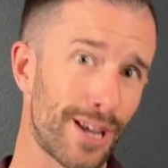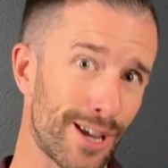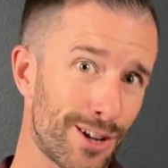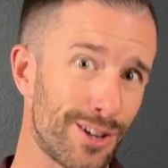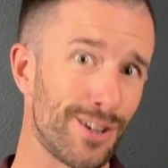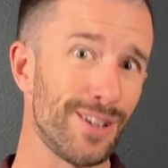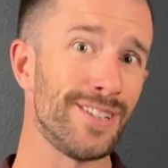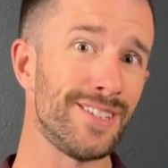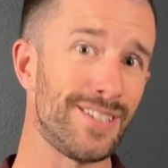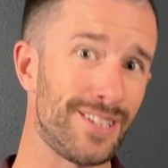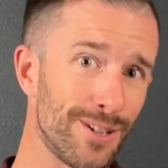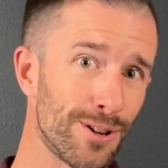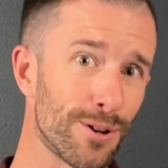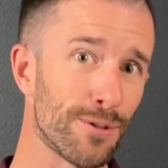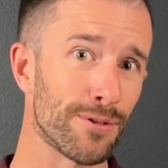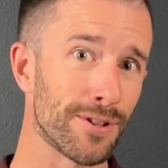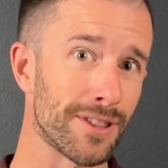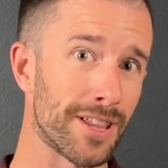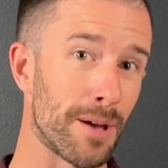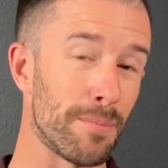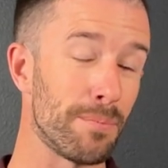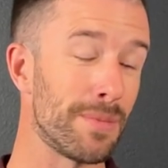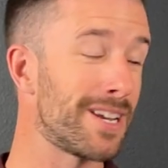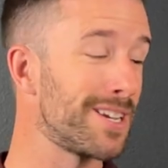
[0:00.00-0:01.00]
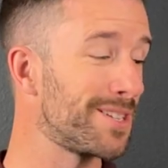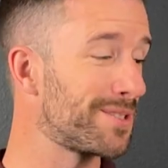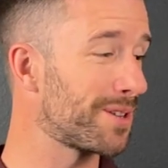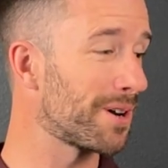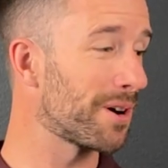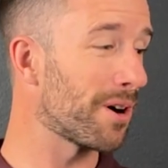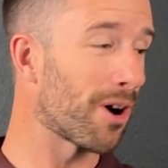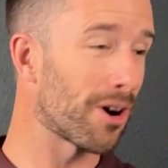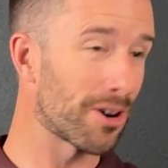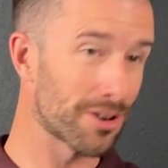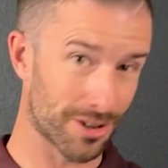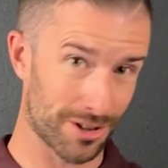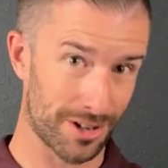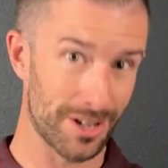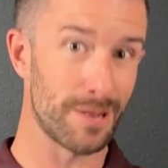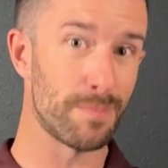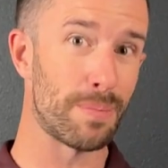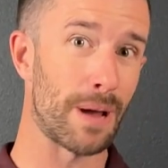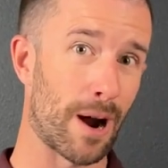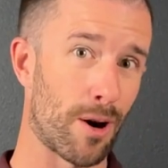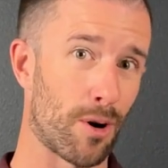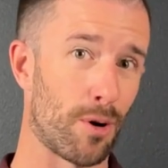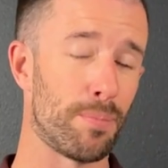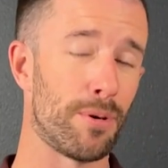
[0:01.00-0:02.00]
a good deal for them, because there are good
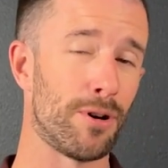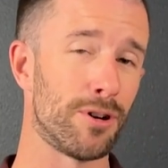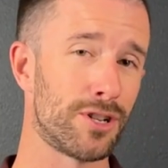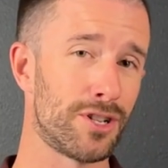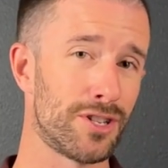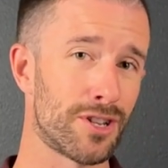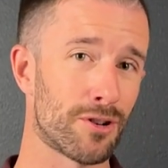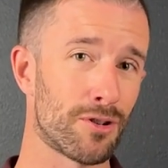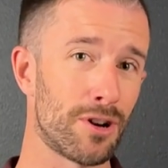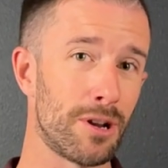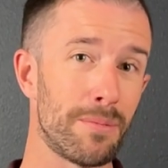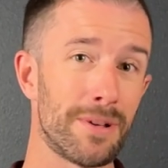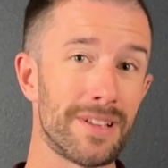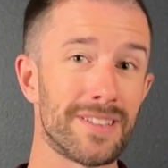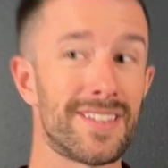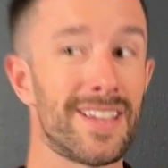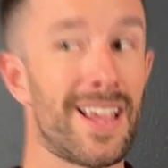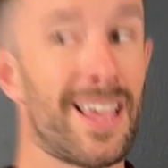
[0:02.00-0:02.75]
power purchase agreements